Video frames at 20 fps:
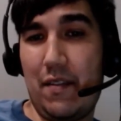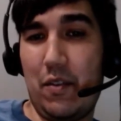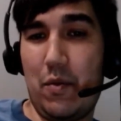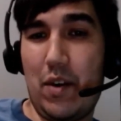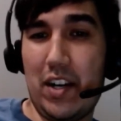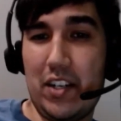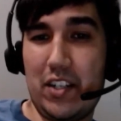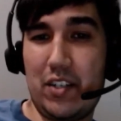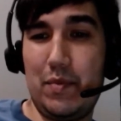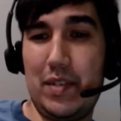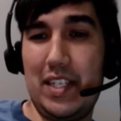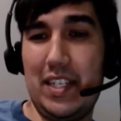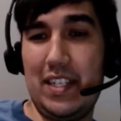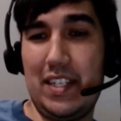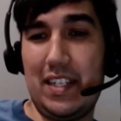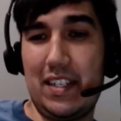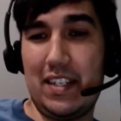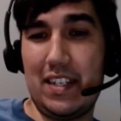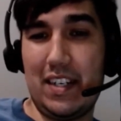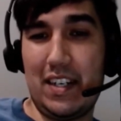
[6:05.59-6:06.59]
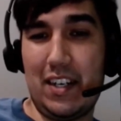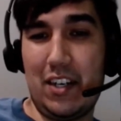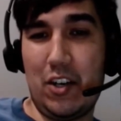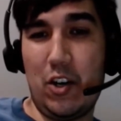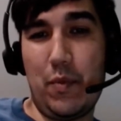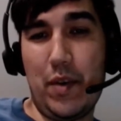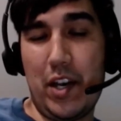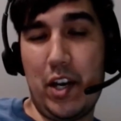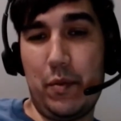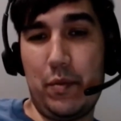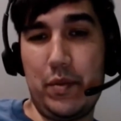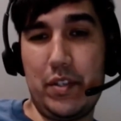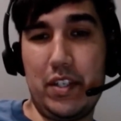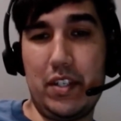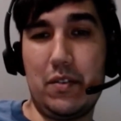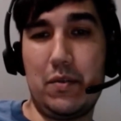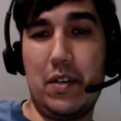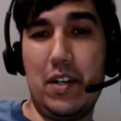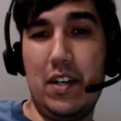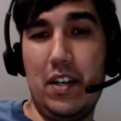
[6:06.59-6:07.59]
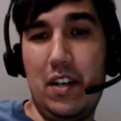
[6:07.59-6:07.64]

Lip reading: to watch me, and I hope I helped you